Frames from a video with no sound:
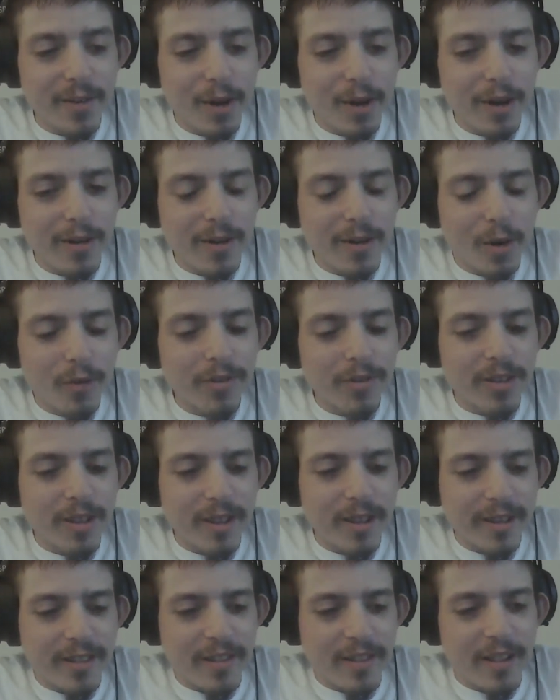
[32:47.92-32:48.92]
over
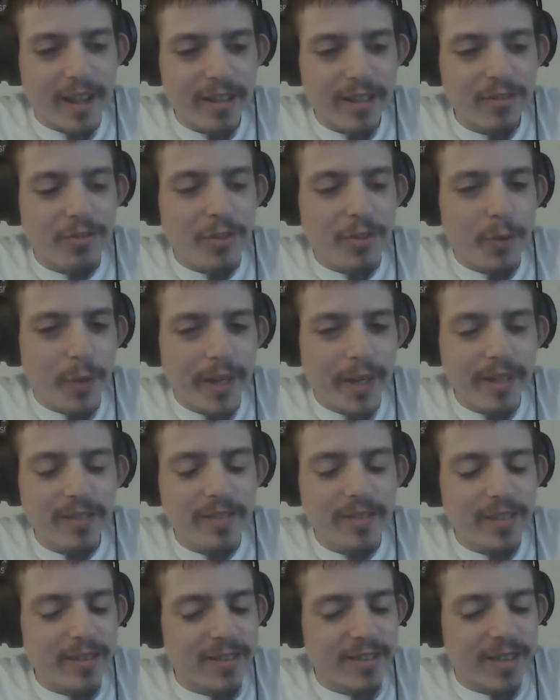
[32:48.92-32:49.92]
the last few weeks,
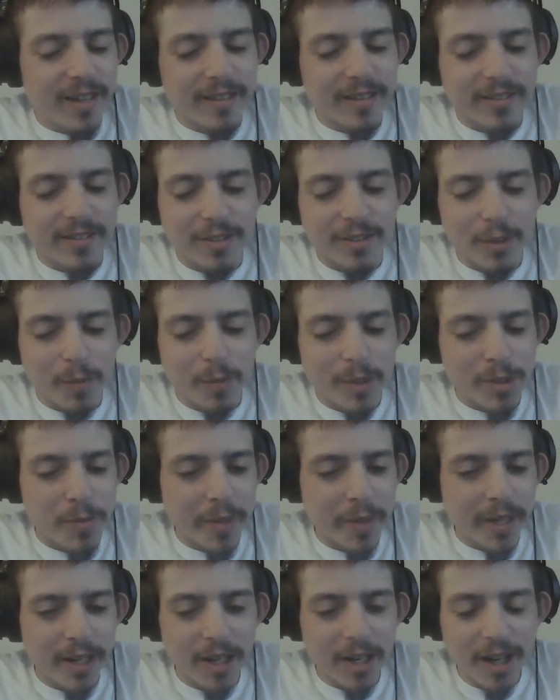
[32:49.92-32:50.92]
it's gotten so much
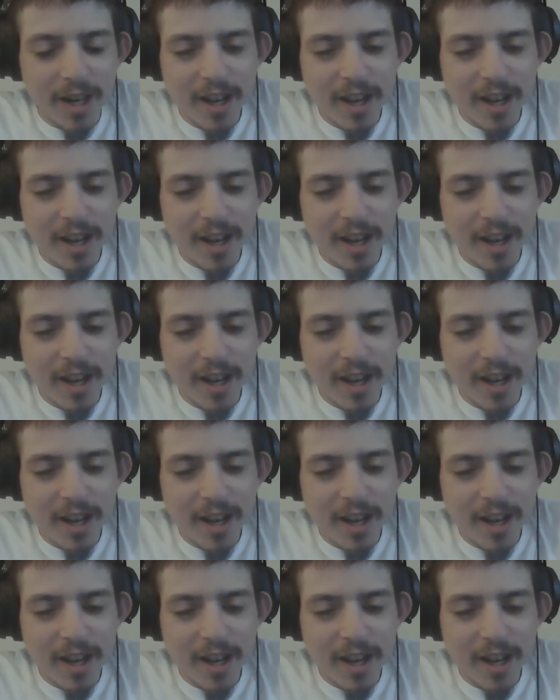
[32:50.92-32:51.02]
better,